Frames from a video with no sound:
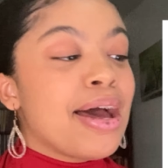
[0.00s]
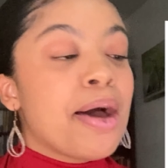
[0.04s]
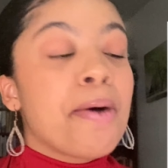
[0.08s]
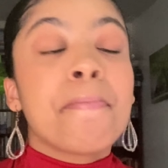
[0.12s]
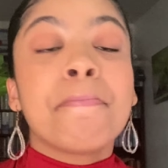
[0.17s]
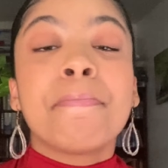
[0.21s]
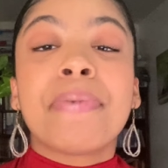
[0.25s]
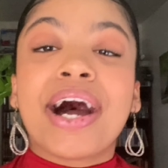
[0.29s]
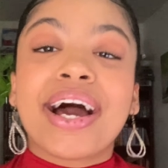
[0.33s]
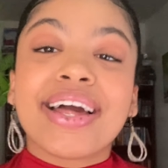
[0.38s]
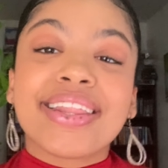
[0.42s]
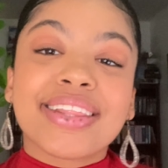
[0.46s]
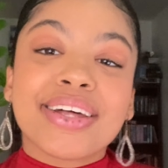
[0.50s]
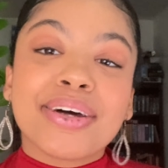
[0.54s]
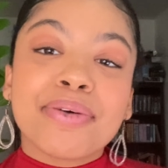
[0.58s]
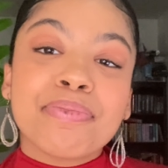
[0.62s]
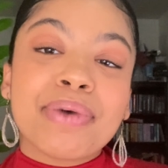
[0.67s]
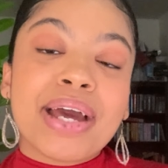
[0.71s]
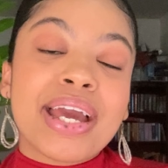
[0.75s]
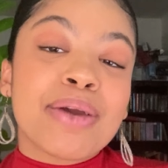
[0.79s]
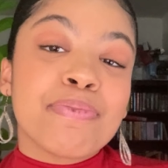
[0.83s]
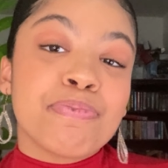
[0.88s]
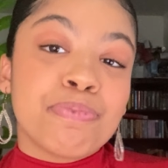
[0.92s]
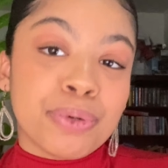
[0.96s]
buy them
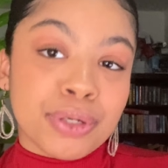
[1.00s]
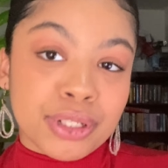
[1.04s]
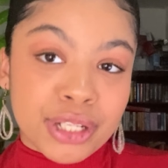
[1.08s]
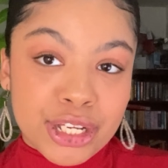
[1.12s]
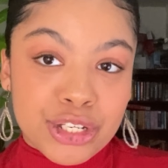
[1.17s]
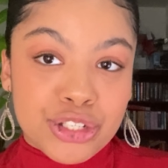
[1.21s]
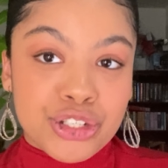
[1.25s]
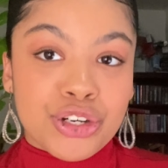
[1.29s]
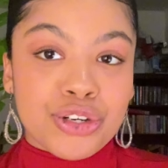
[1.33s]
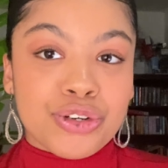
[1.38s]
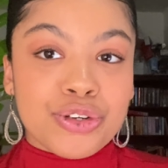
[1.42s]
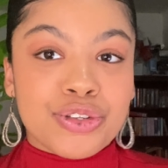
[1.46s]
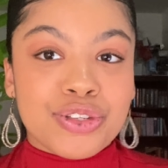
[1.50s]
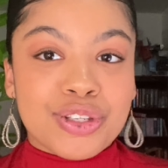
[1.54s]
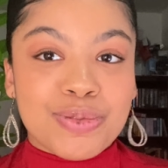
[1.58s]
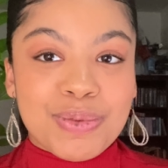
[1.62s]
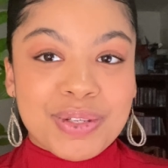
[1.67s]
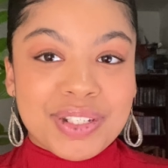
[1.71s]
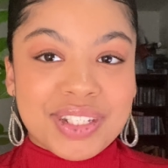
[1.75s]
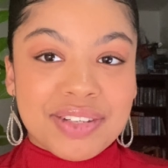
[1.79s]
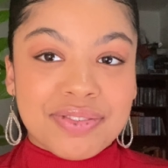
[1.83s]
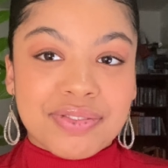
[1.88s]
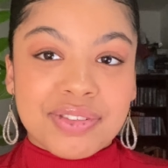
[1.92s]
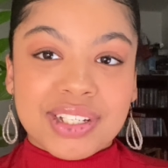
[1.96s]
a bullet journal
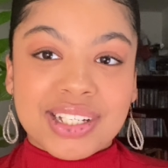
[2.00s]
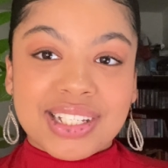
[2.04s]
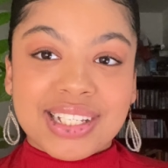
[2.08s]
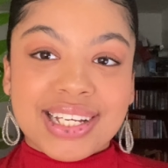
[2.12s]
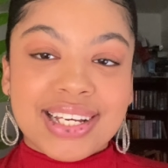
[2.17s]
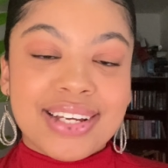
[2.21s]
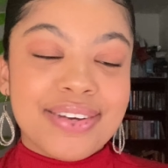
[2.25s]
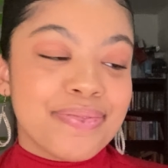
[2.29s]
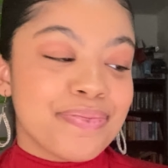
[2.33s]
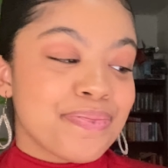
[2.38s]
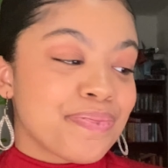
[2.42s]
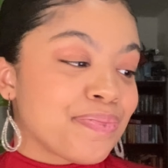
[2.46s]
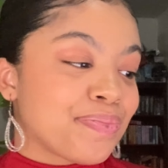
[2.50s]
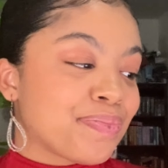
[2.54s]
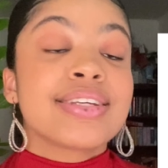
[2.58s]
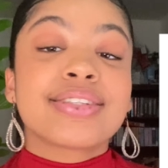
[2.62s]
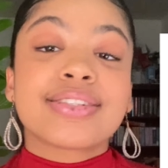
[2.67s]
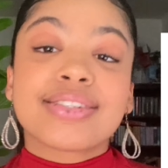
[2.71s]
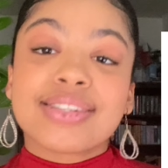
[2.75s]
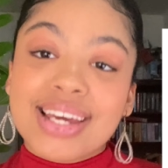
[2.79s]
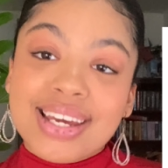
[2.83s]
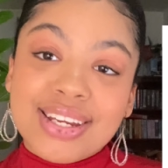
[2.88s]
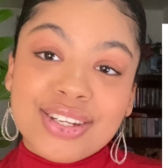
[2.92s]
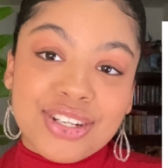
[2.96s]
specifically,
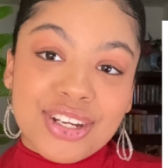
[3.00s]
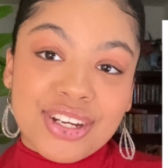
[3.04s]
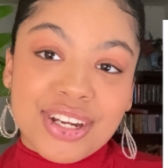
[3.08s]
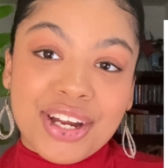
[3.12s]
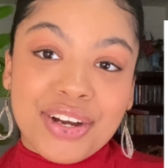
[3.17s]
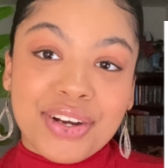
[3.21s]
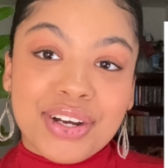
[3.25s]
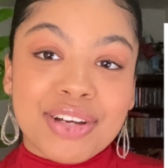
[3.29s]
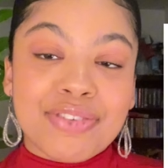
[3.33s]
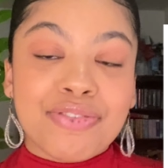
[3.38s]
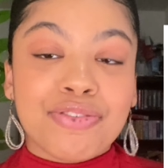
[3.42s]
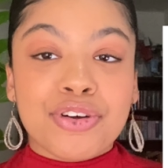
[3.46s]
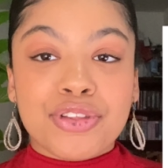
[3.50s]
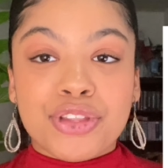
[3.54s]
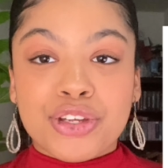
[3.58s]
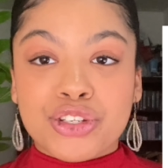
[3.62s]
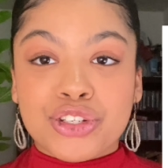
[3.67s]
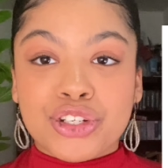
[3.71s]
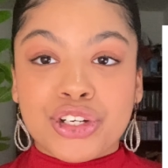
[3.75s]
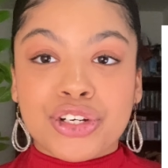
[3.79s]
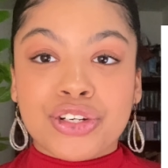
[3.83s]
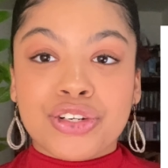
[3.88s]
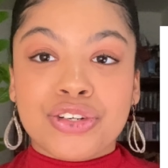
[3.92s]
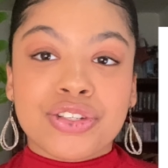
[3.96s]
stationery for the
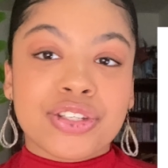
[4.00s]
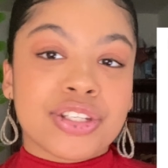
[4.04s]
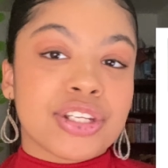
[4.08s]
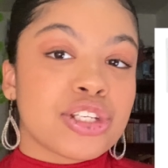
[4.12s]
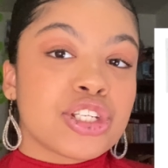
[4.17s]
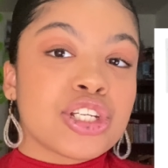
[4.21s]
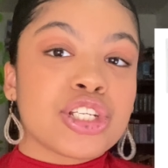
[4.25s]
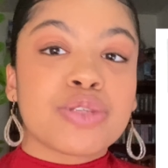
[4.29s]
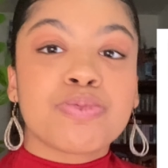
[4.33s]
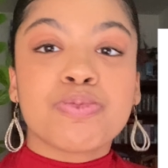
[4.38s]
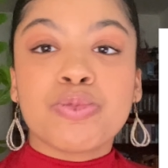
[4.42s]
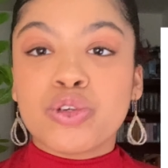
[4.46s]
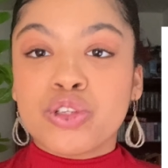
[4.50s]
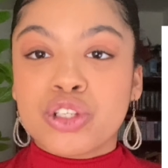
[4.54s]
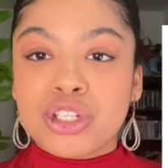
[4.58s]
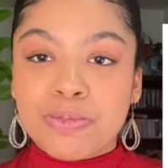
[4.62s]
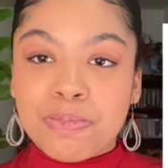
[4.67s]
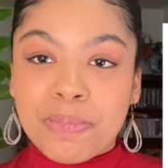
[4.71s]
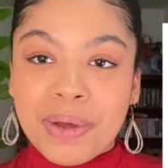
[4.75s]
journals such as Muji